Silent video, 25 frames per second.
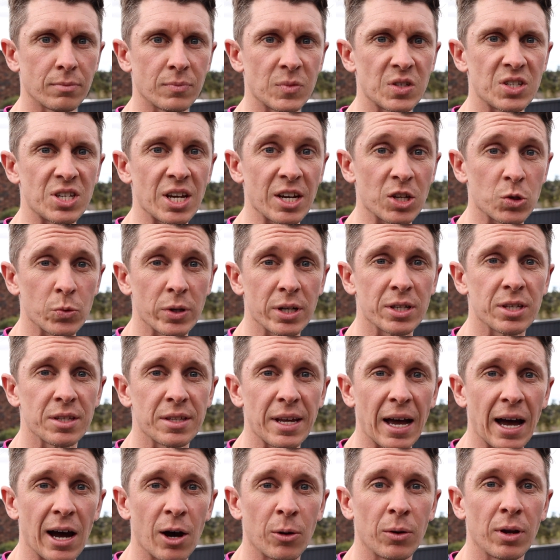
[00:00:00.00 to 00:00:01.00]
6 weeks are
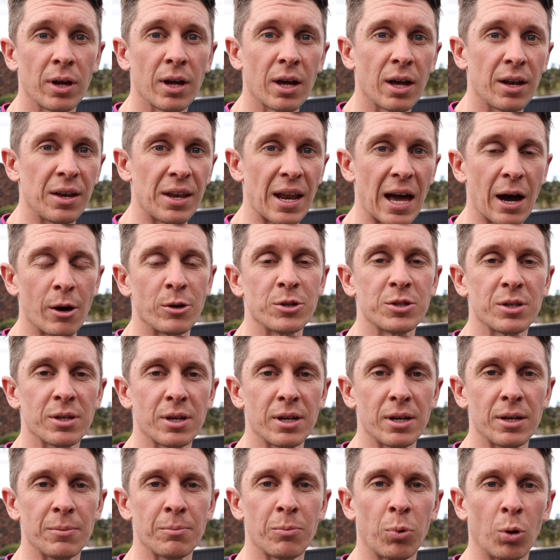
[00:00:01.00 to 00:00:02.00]
down. Now is
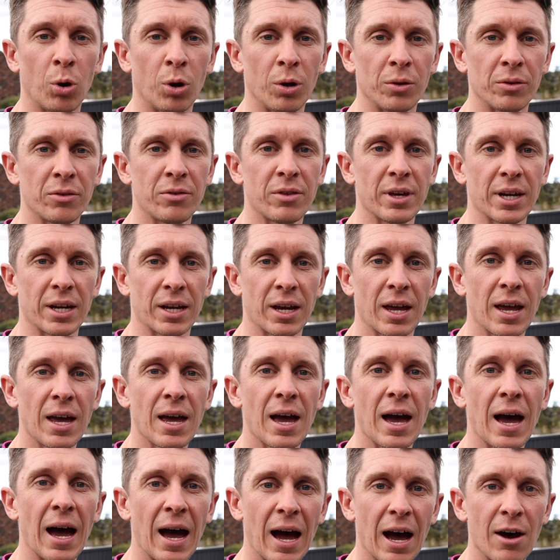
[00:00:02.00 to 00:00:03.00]
the important thing.
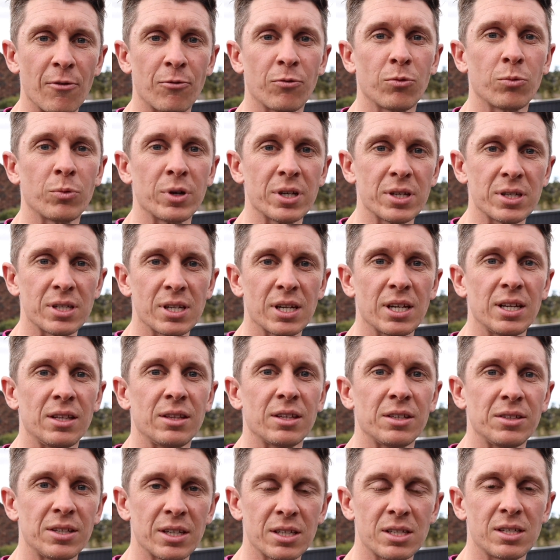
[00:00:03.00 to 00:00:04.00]
Have we seen
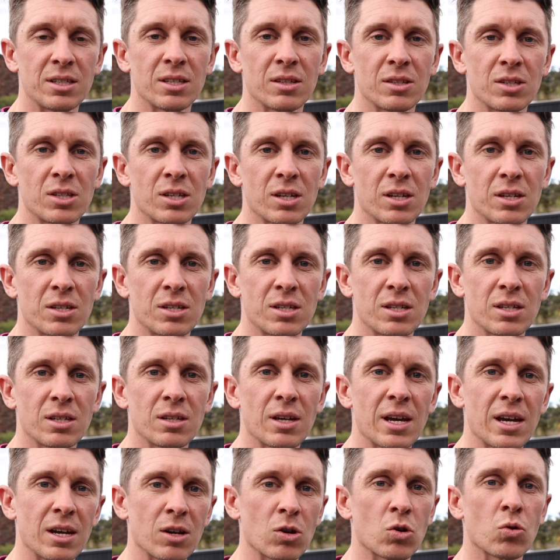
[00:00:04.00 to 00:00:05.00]
the distances
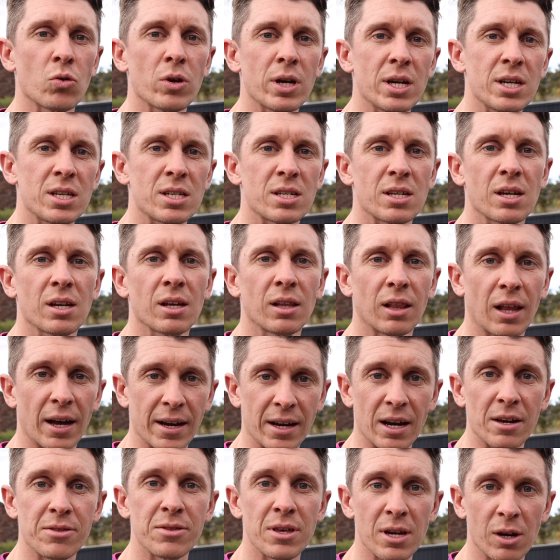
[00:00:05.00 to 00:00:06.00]
increase
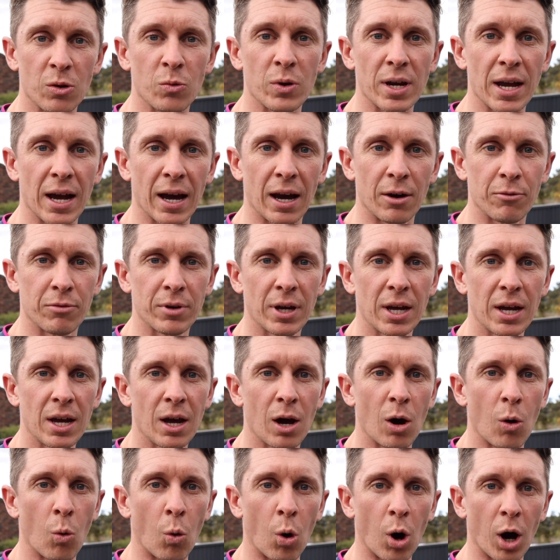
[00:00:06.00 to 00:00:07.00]
like I think we have?
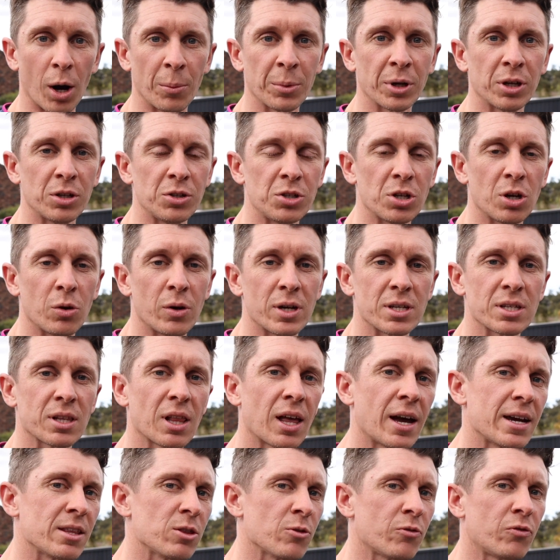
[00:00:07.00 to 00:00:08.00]
What I'm going to do is,
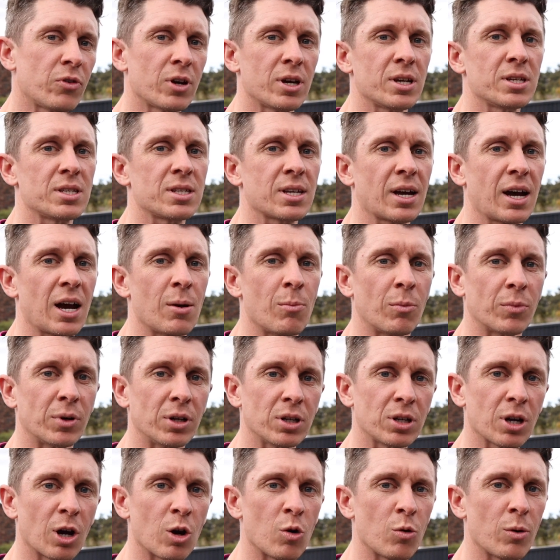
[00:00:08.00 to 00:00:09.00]
like the first time, I'm
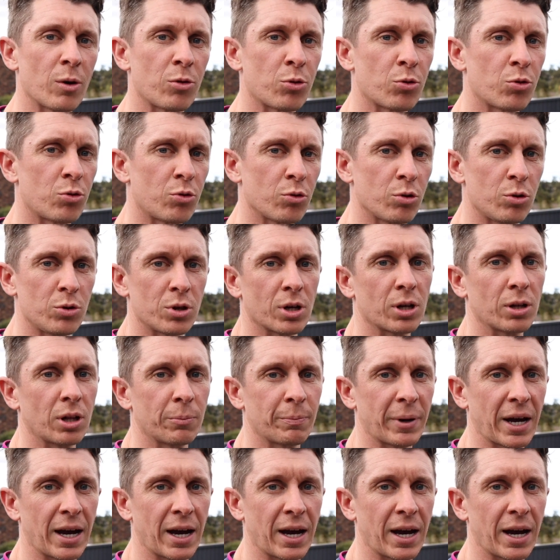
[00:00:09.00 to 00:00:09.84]
going to go through the club